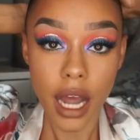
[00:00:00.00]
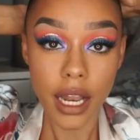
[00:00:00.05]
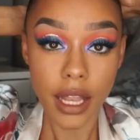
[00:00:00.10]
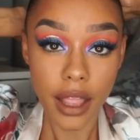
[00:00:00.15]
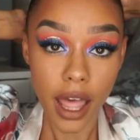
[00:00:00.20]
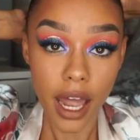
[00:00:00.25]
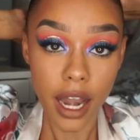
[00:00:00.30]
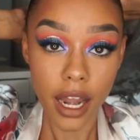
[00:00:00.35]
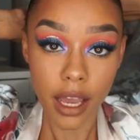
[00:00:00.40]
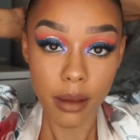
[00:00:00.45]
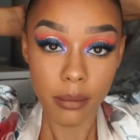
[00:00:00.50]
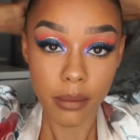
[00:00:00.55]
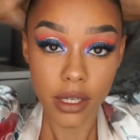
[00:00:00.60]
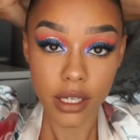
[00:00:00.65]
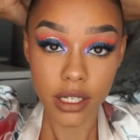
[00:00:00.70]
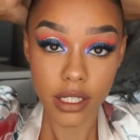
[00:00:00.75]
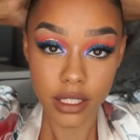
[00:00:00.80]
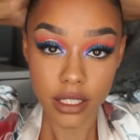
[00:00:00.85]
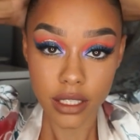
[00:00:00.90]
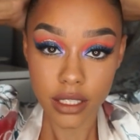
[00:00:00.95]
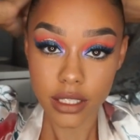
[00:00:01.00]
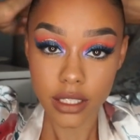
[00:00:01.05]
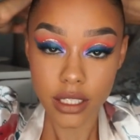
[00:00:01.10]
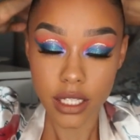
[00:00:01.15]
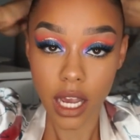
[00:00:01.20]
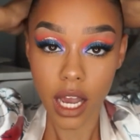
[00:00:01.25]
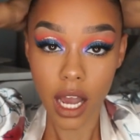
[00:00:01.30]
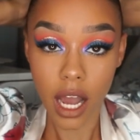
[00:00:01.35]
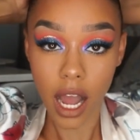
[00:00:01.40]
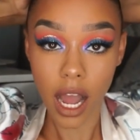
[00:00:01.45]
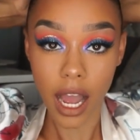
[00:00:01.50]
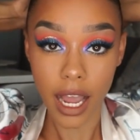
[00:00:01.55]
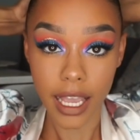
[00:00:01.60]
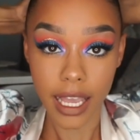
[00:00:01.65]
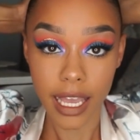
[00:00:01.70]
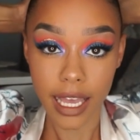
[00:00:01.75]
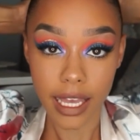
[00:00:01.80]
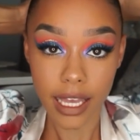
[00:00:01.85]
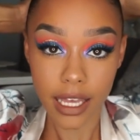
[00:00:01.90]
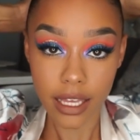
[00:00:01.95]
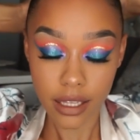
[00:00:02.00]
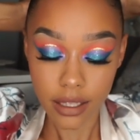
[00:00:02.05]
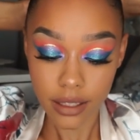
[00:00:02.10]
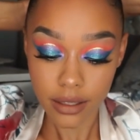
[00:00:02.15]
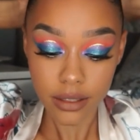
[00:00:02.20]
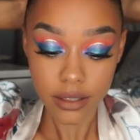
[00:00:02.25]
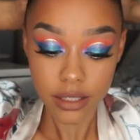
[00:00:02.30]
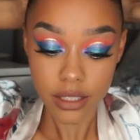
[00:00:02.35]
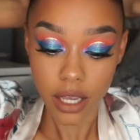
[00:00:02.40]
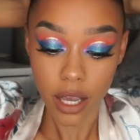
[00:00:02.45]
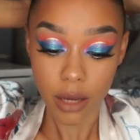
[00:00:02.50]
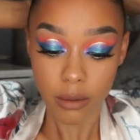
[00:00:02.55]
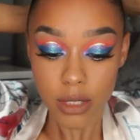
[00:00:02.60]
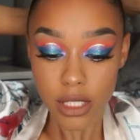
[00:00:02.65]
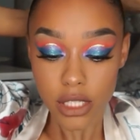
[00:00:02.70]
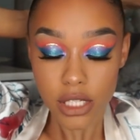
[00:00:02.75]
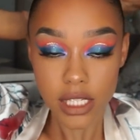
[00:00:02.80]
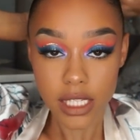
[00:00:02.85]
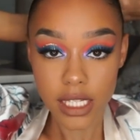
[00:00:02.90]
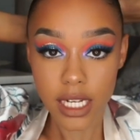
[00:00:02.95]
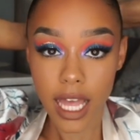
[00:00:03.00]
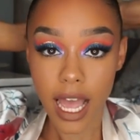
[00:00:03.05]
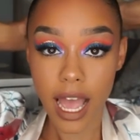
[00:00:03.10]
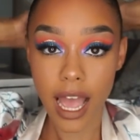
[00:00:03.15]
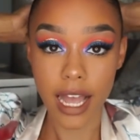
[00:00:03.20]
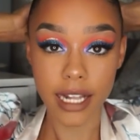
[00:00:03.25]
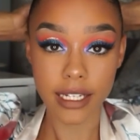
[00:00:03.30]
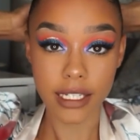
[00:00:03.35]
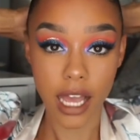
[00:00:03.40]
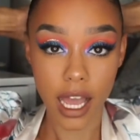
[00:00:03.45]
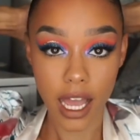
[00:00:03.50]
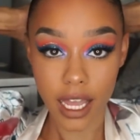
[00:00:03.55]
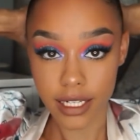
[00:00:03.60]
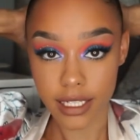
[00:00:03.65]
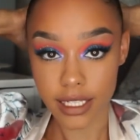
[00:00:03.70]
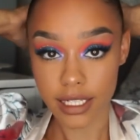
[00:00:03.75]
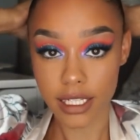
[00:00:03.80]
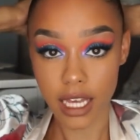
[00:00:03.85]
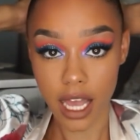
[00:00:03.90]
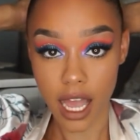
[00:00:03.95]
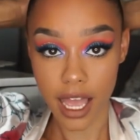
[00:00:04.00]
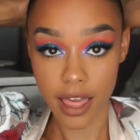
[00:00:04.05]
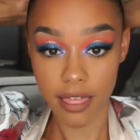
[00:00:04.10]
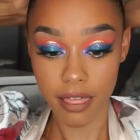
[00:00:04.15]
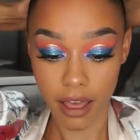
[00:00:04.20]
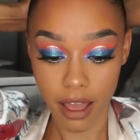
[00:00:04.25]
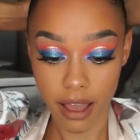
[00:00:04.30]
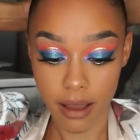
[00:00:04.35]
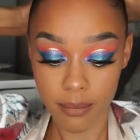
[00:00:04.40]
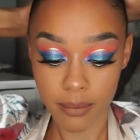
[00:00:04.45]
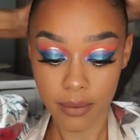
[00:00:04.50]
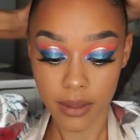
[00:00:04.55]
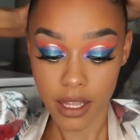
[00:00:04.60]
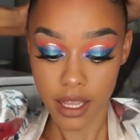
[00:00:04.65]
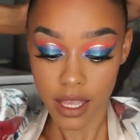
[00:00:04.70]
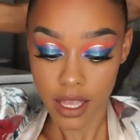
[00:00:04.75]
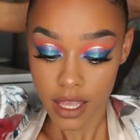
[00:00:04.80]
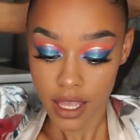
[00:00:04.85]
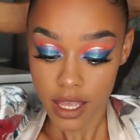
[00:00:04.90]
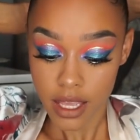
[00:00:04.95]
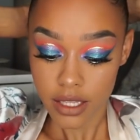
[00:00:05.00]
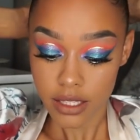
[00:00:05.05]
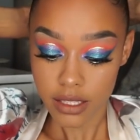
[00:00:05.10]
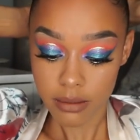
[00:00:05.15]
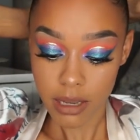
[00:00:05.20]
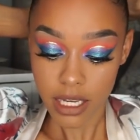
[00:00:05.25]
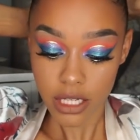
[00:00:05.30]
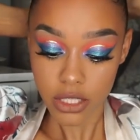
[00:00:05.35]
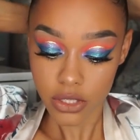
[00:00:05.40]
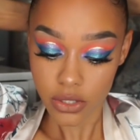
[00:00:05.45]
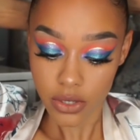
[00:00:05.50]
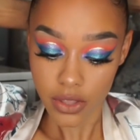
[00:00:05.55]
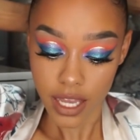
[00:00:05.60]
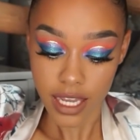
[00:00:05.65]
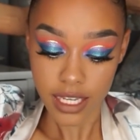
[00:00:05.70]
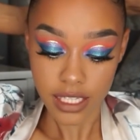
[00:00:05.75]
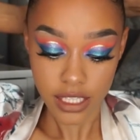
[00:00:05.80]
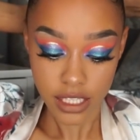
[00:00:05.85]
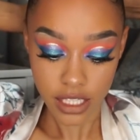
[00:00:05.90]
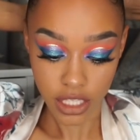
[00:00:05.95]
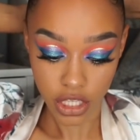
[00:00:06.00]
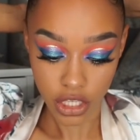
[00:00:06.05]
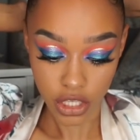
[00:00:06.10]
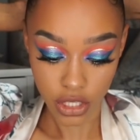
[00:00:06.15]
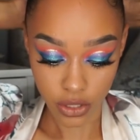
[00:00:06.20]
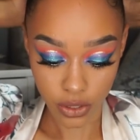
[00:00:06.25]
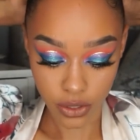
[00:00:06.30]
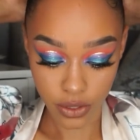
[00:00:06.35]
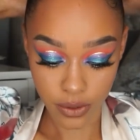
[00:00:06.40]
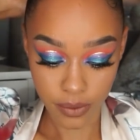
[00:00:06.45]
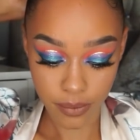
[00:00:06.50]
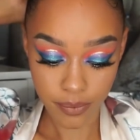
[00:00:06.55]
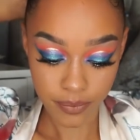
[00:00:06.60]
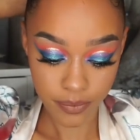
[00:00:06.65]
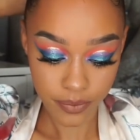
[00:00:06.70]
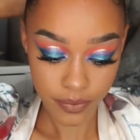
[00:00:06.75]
and then I'm going to tie it. So I'm just using a hair tie to tie that to make sure that it's secure.